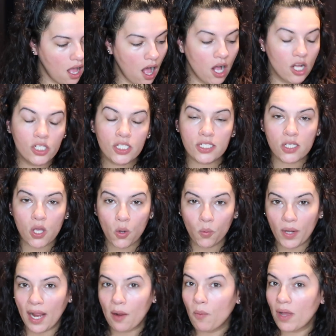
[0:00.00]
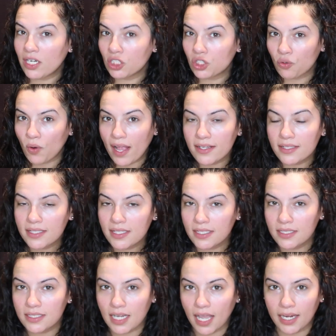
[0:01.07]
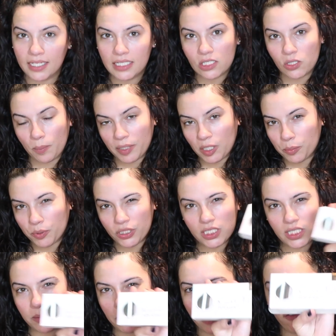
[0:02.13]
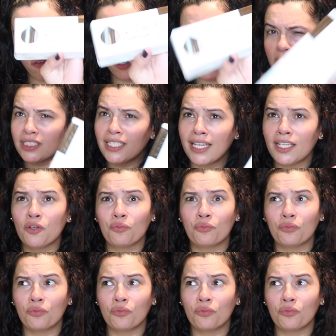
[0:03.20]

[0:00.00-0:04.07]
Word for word: also what I want to try tonight so I'm gonna put this in my fridge like